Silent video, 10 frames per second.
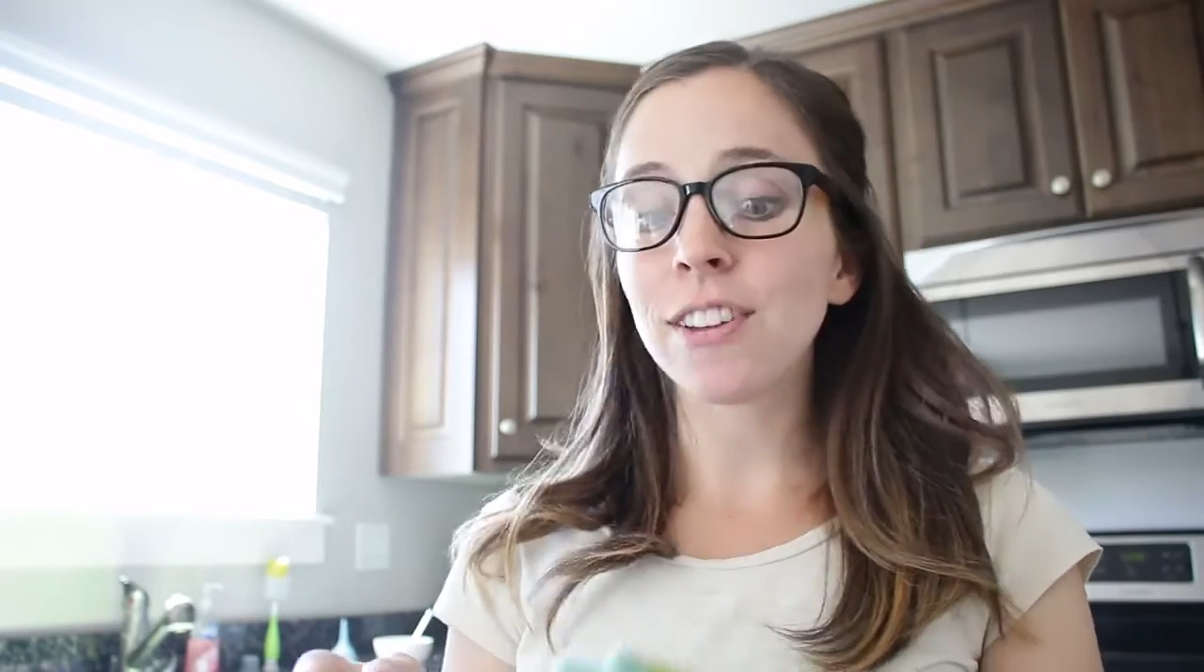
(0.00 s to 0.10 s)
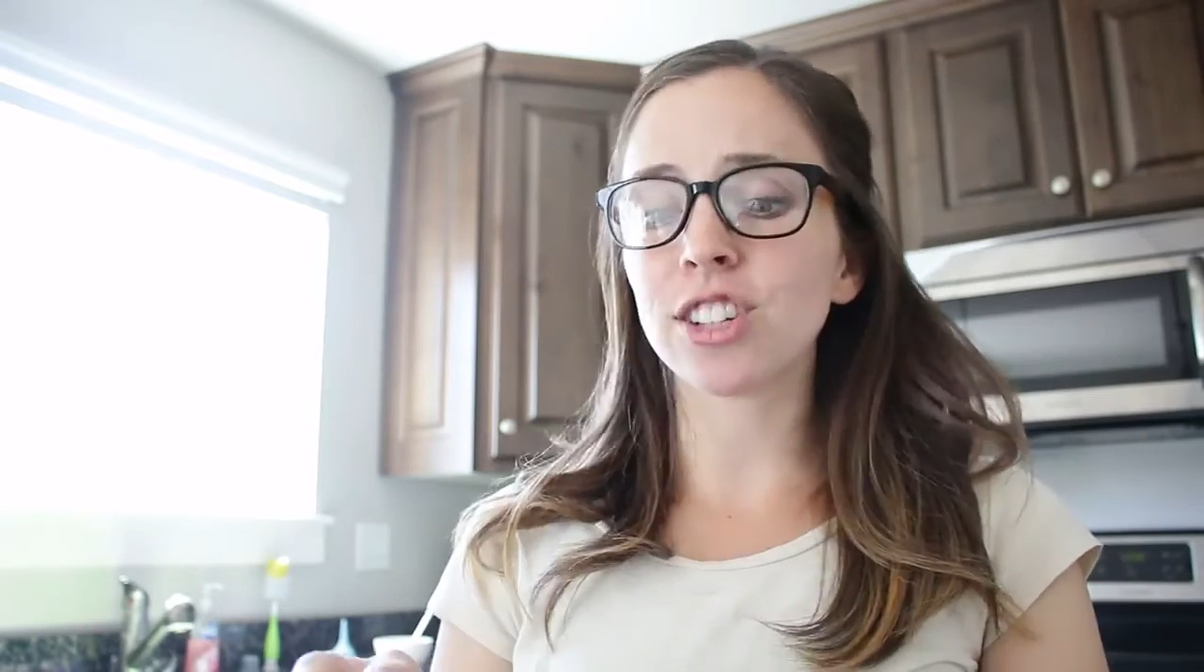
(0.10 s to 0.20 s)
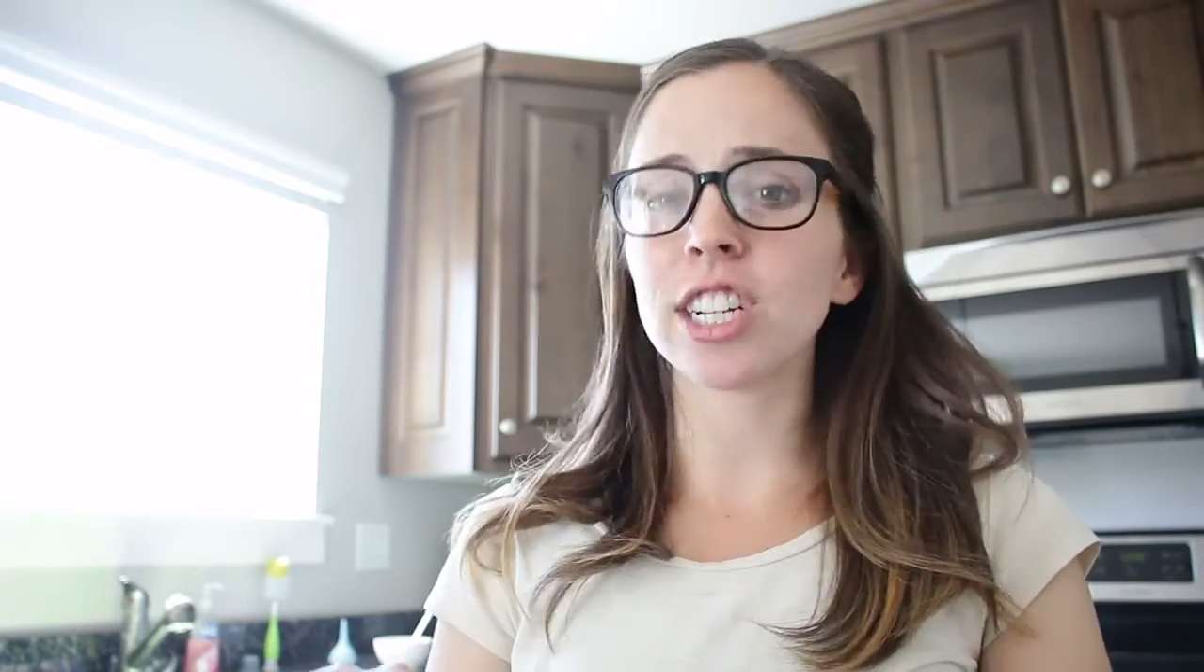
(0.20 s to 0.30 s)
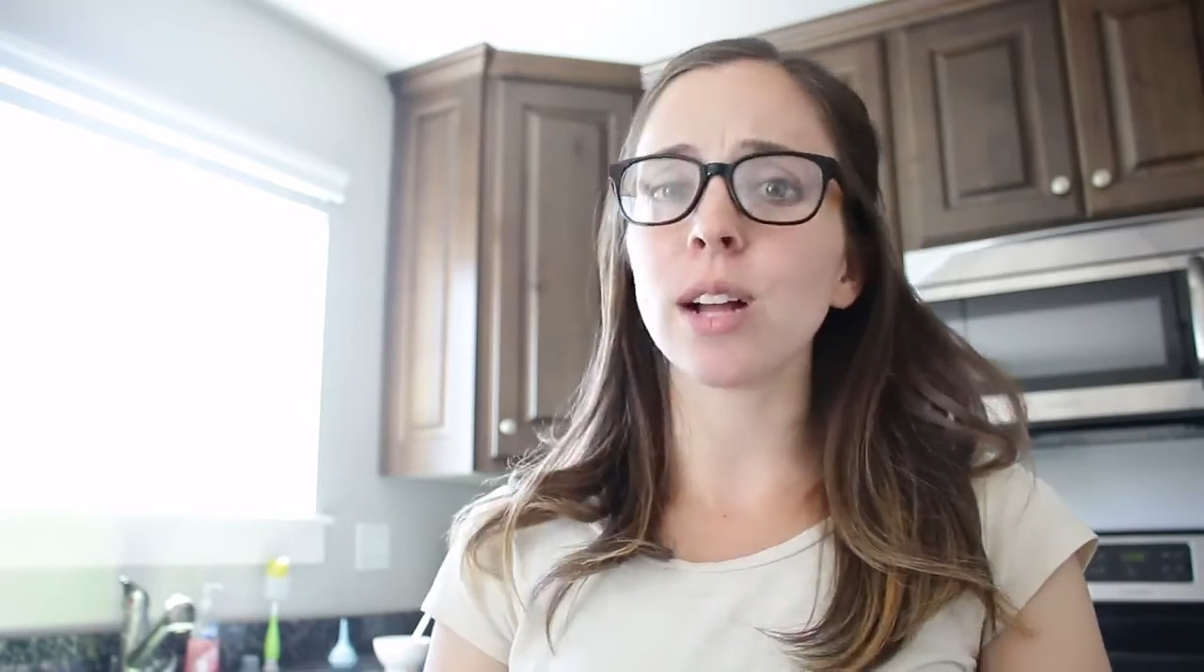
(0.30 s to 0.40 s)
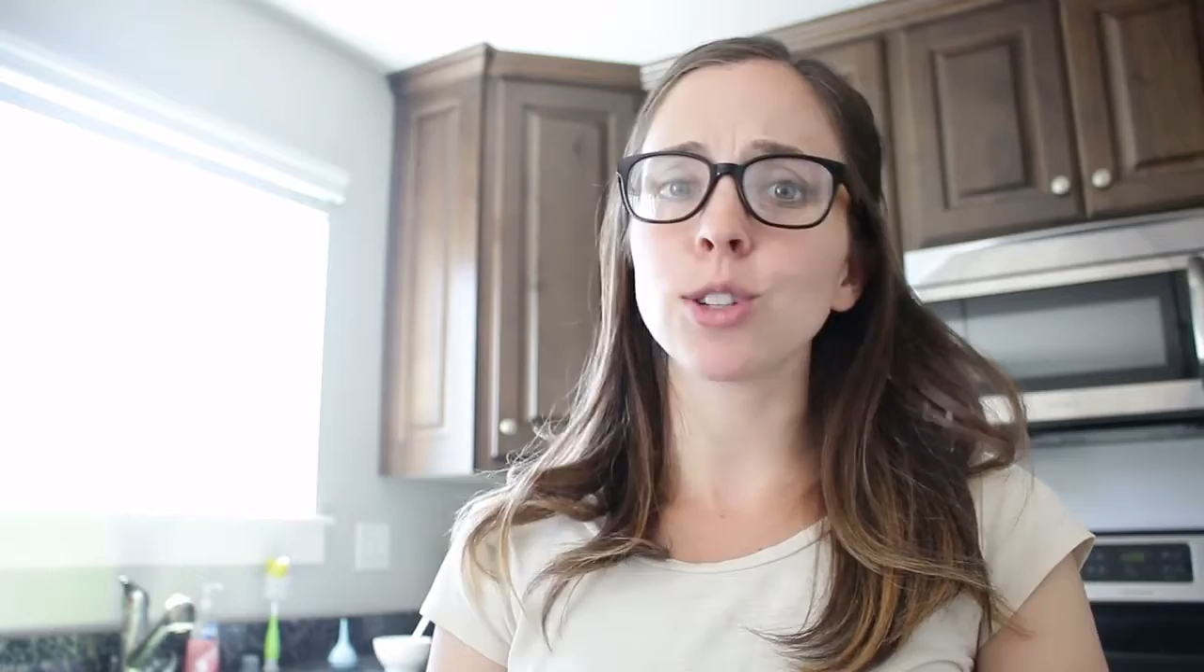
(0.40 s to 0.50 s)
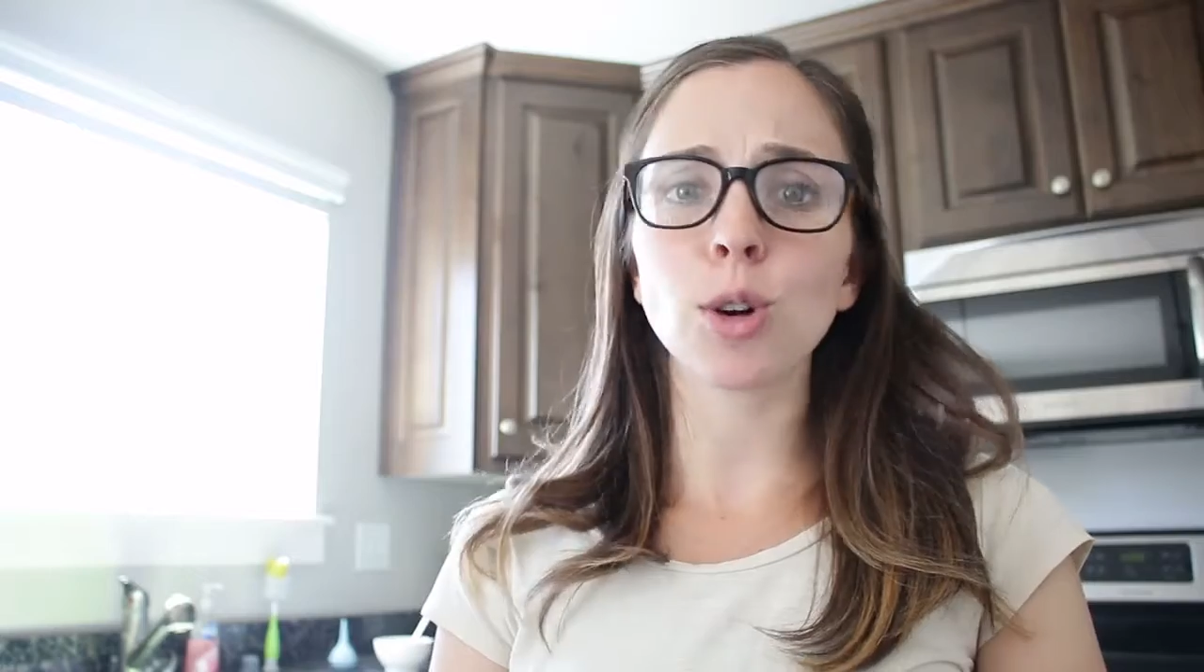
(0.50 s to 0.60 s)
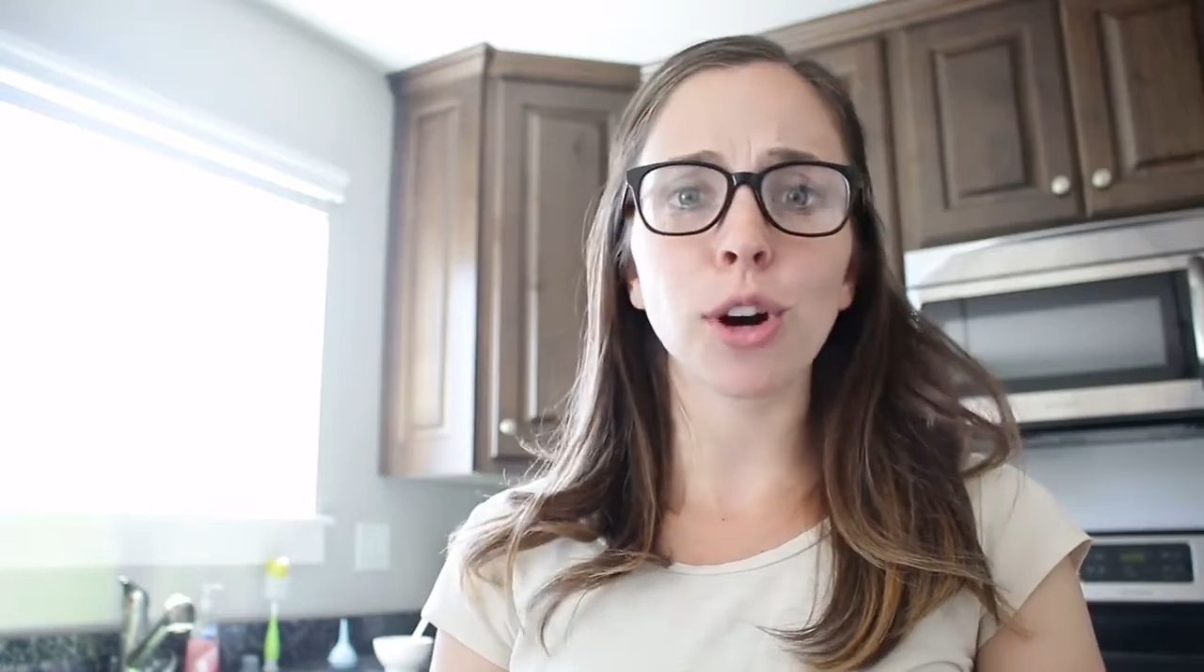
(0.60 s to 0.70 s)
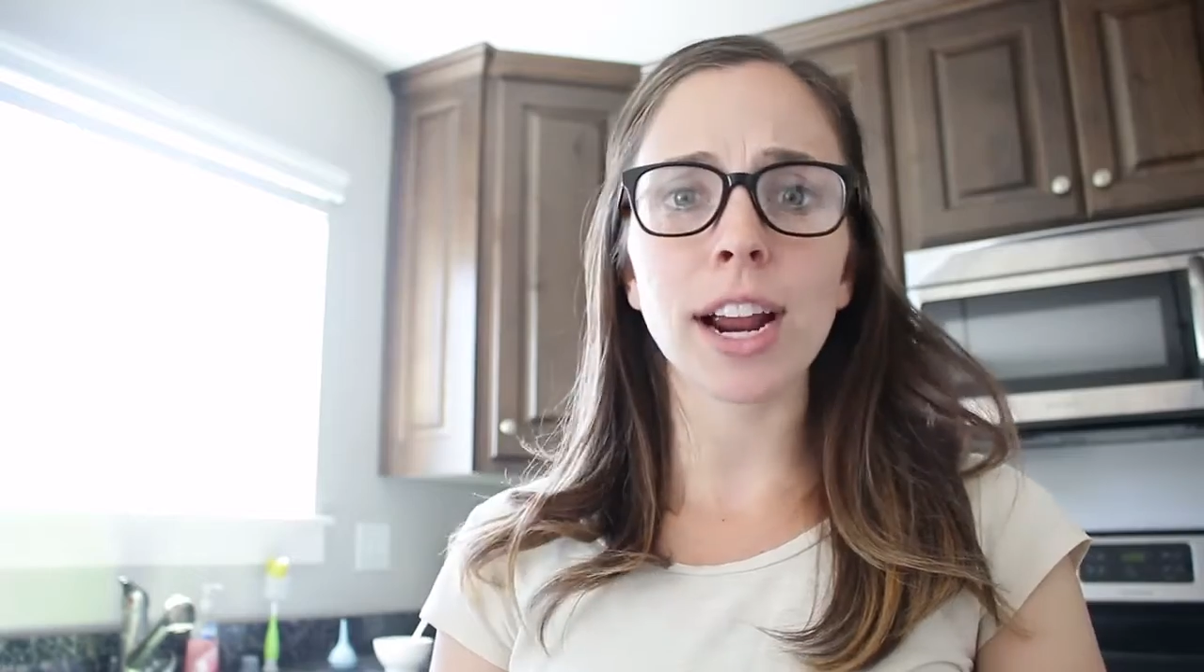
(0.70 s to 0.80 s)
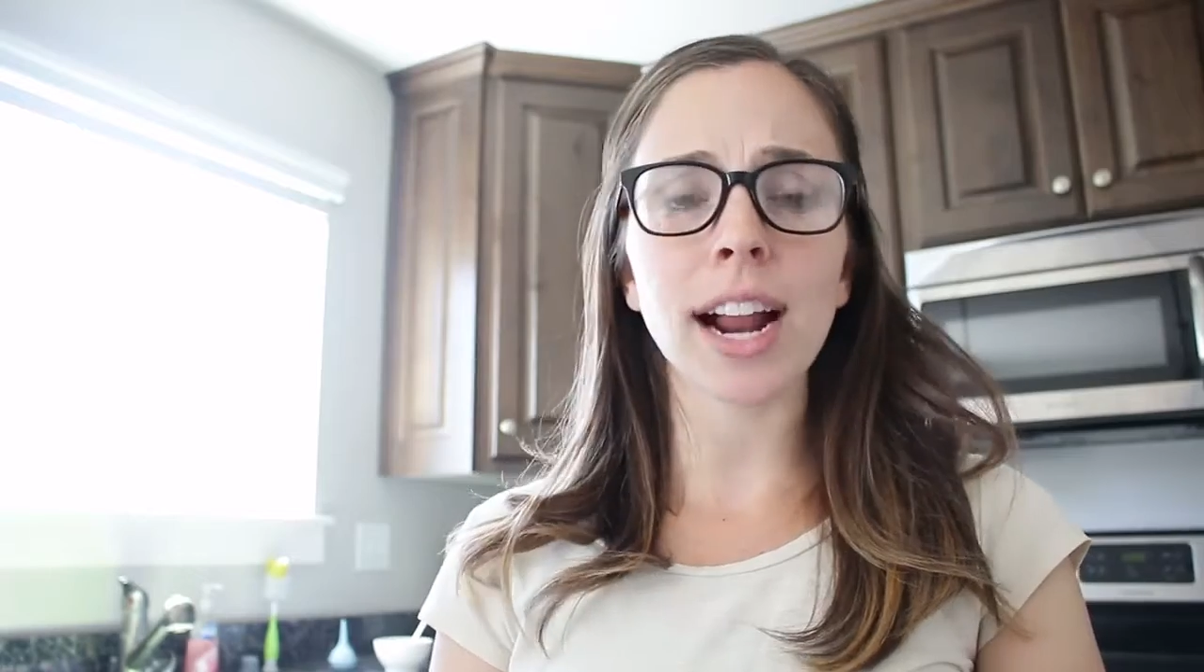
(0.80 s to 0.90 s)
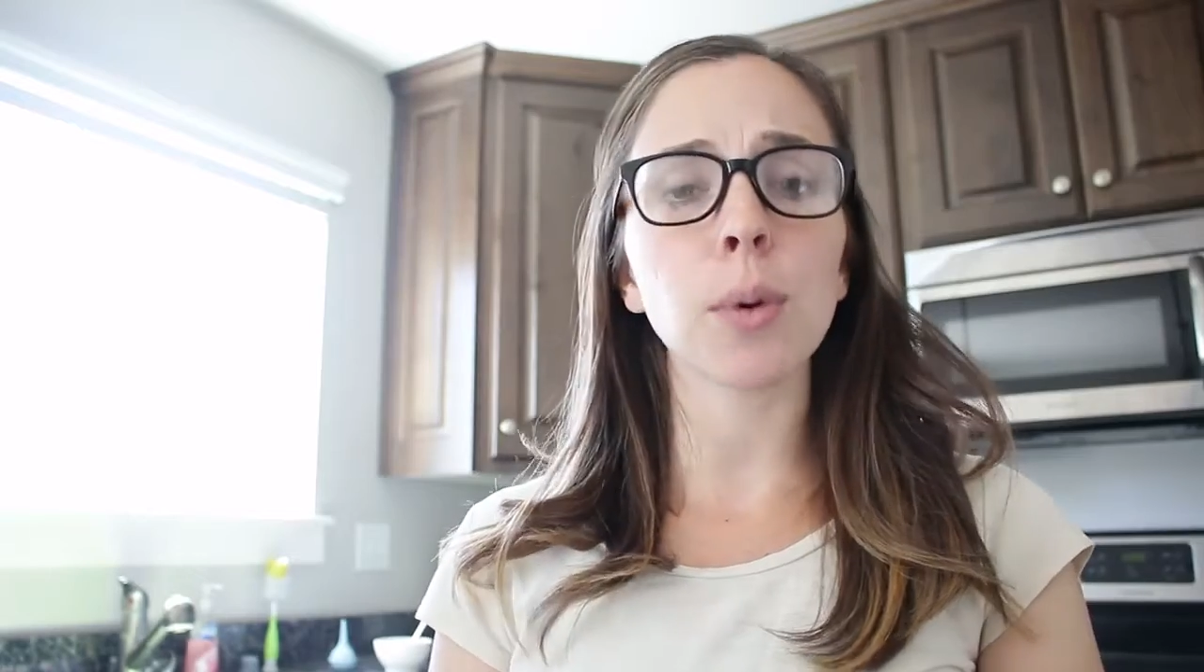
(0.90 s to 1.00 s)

They turned out so great.